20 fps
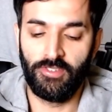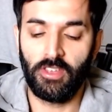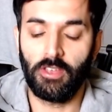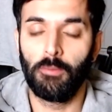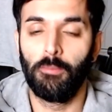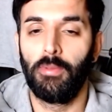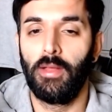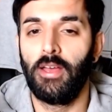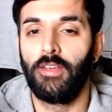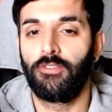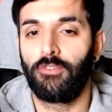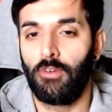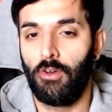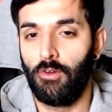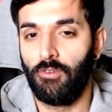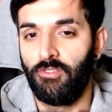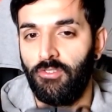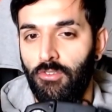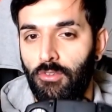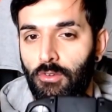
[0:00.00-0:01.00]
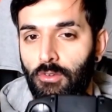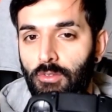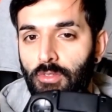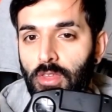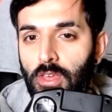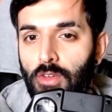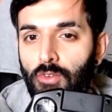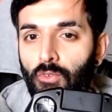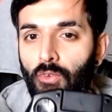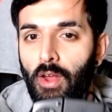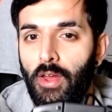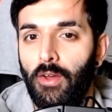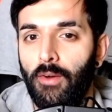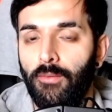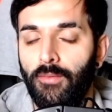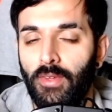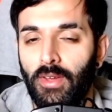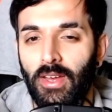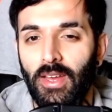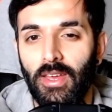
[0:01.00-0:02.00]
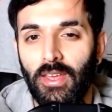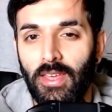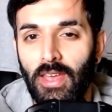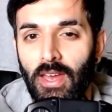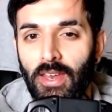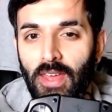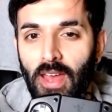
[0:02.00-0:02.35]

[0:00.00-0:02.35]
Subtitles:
place goes to the Rayon. Again,